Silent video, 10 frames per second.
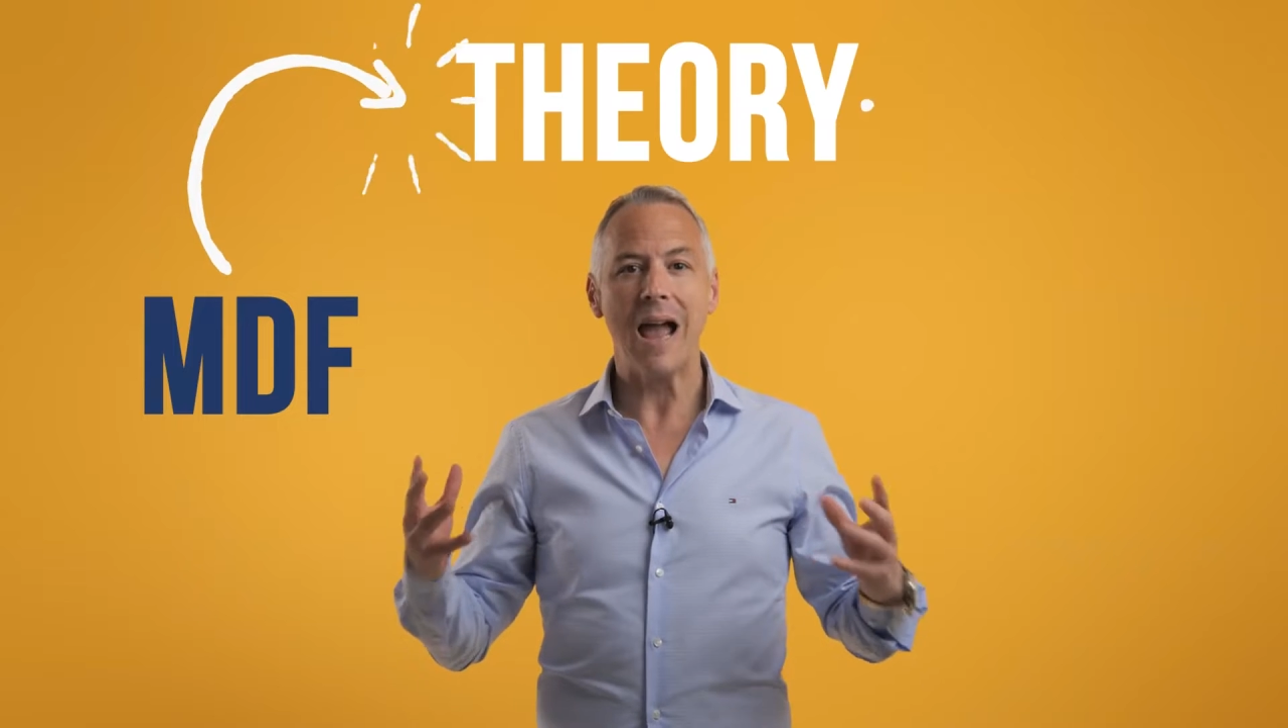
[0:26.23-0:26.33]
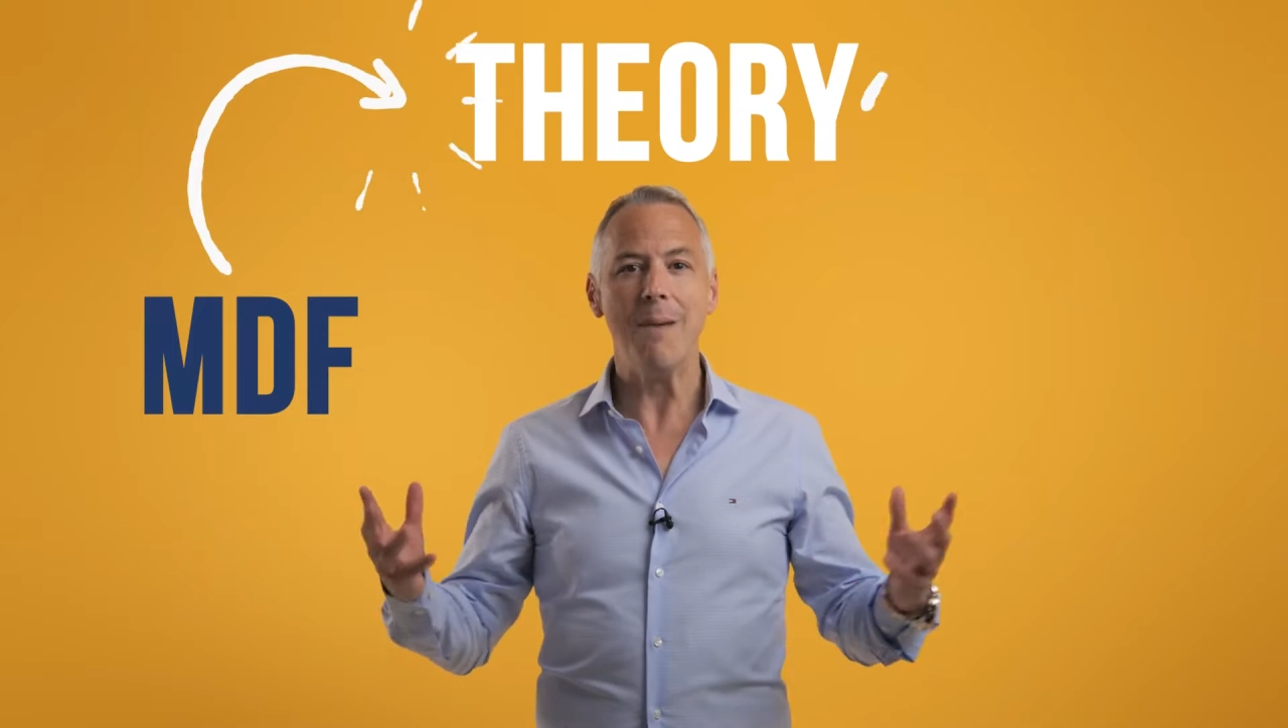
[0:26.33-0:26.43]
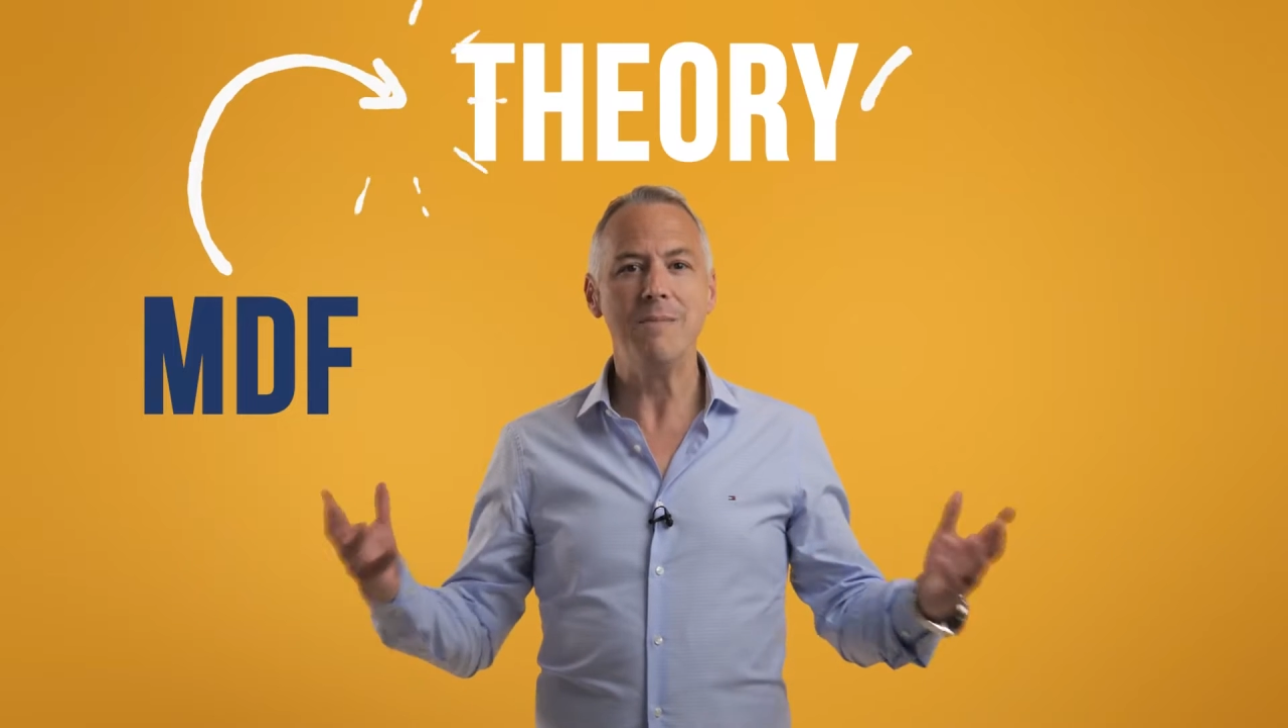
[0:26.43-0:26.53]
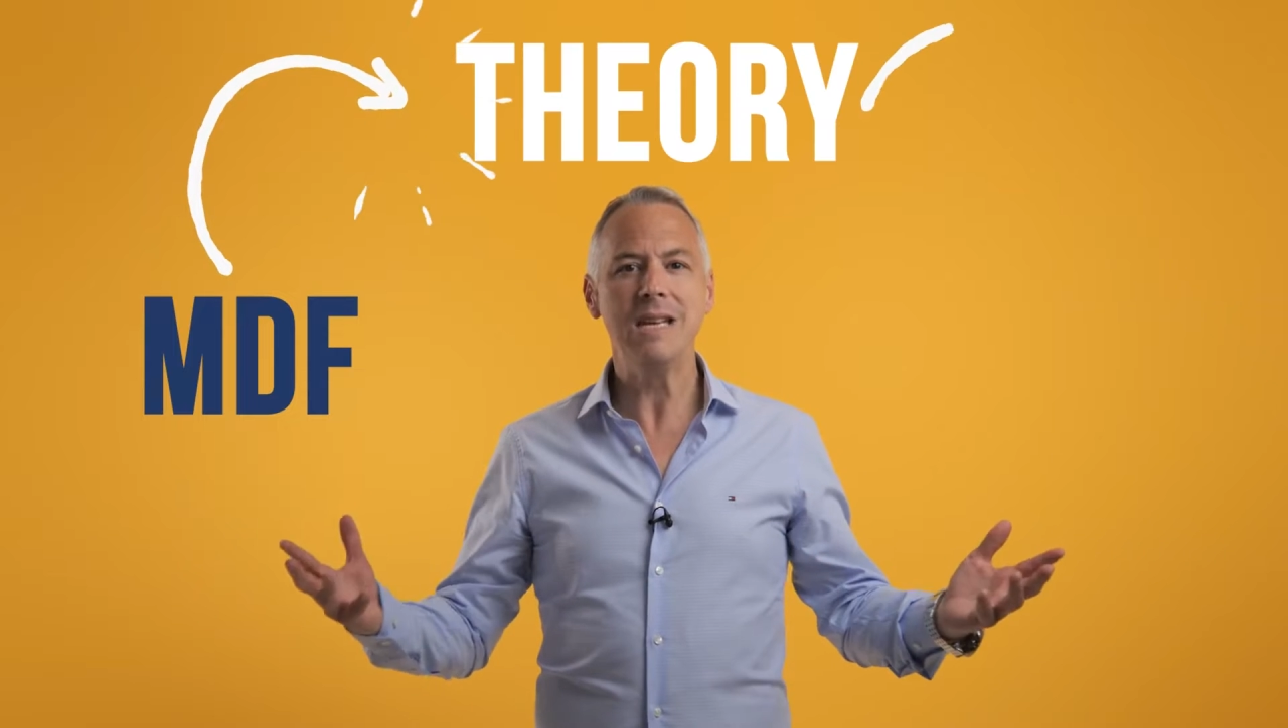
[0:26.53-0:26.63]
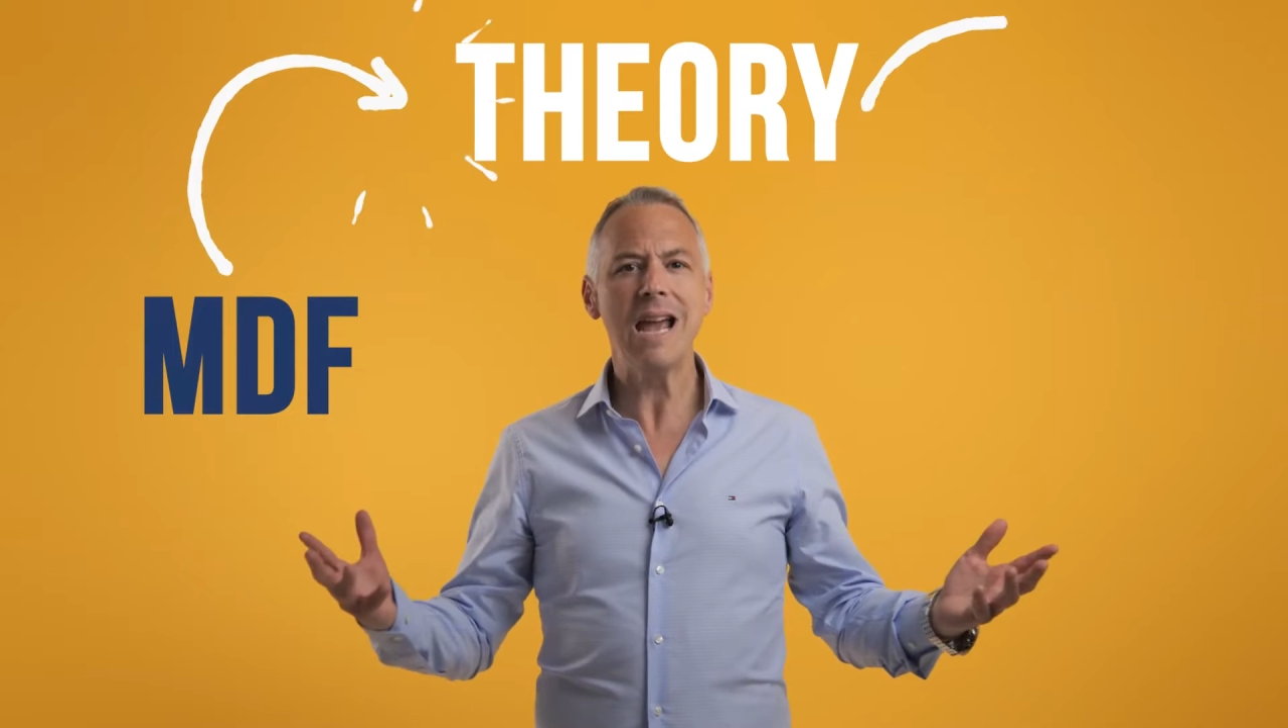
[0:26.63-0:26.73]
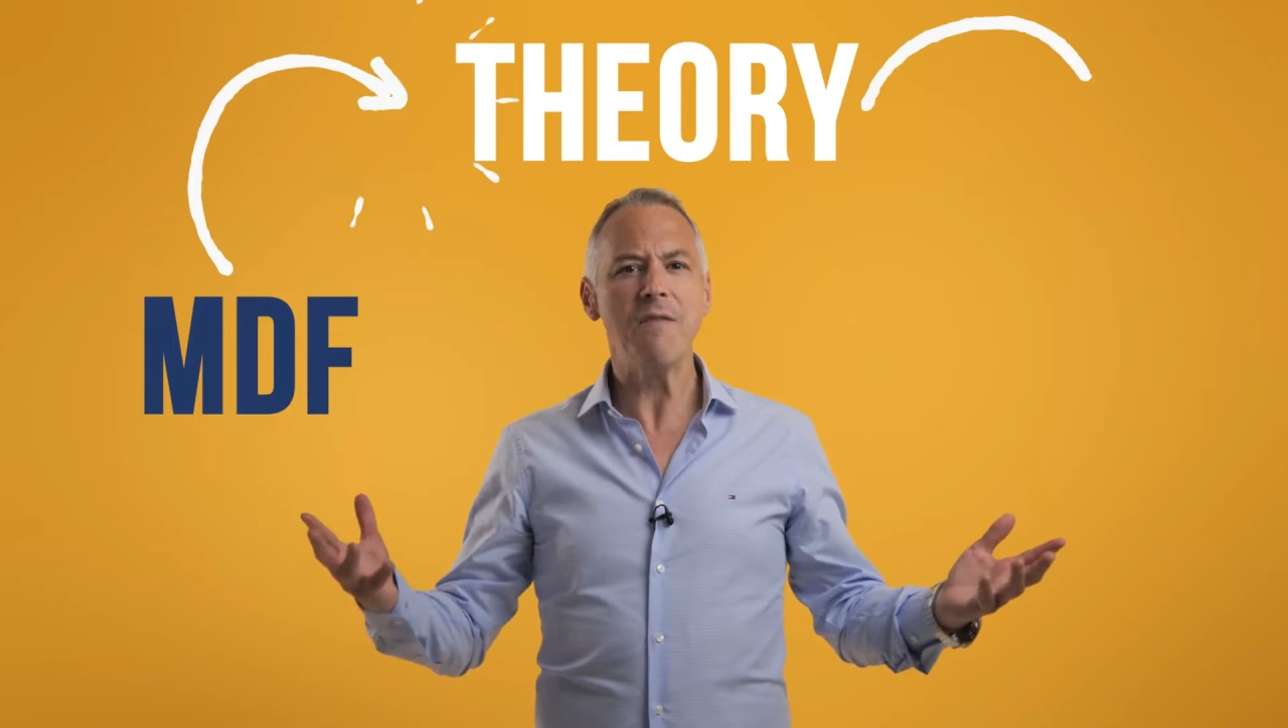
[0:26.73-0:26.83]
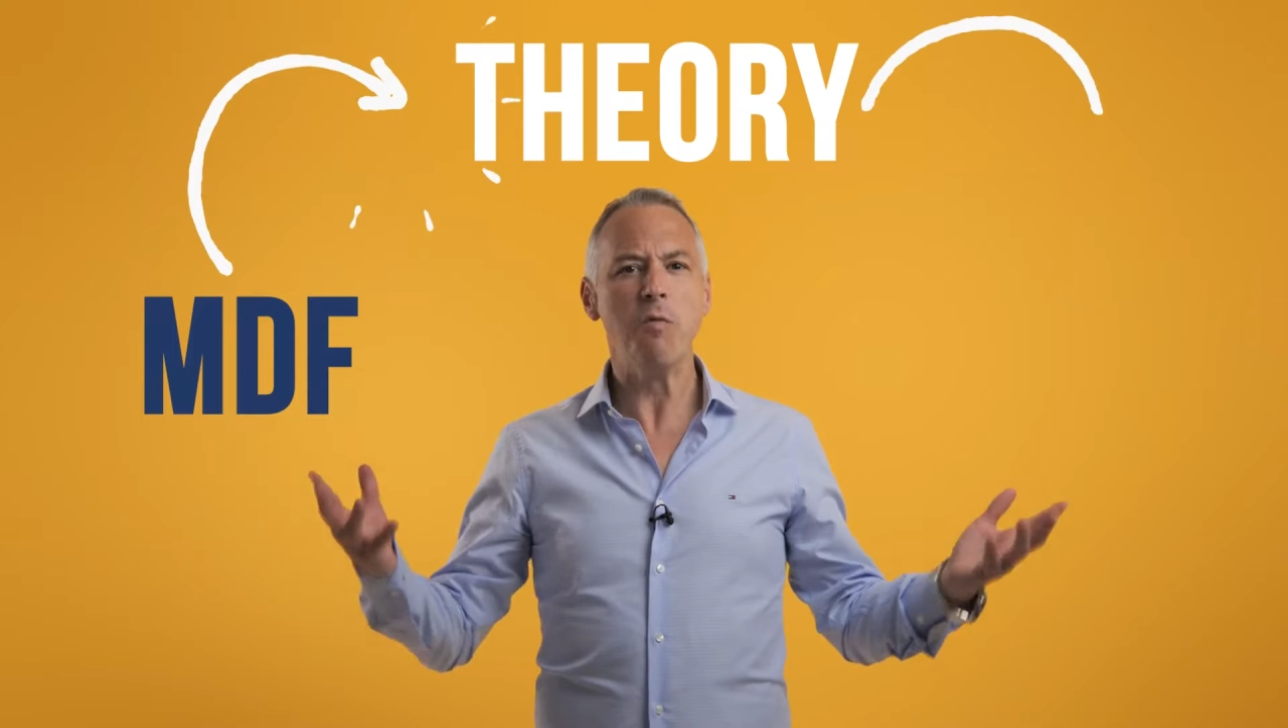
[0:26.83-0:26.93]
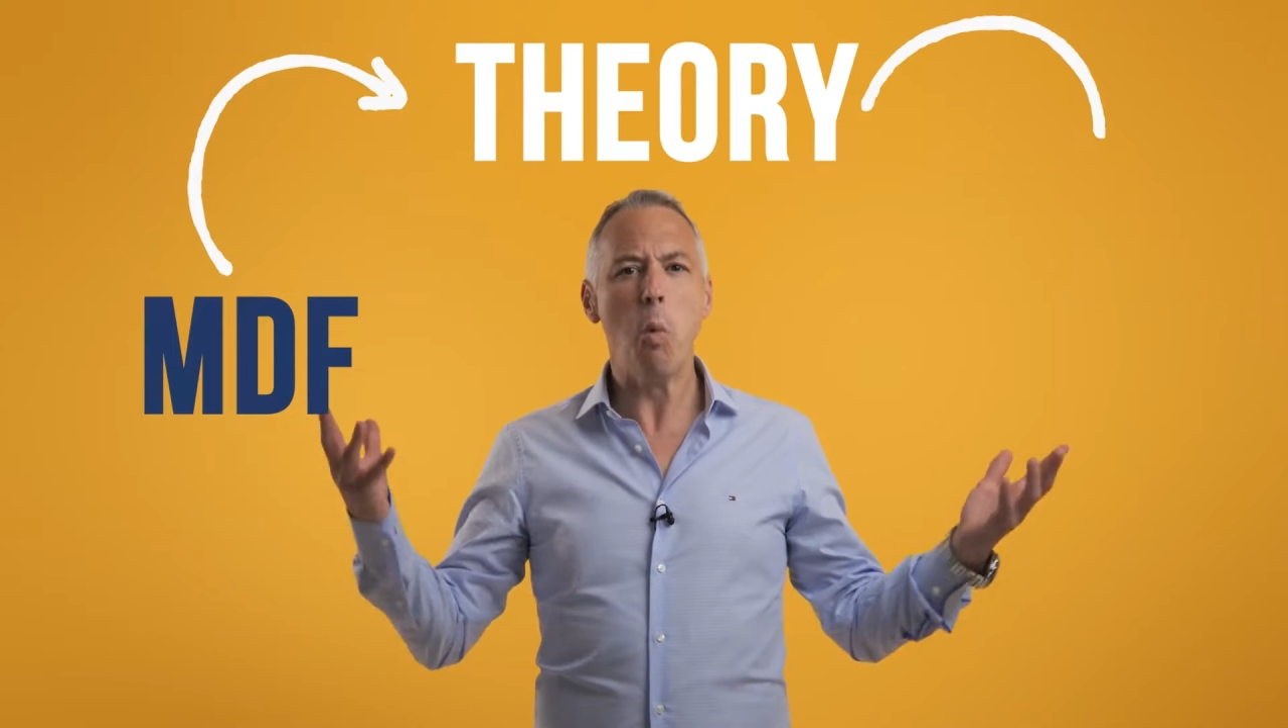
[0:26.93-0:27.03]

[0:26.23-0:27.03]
MDF.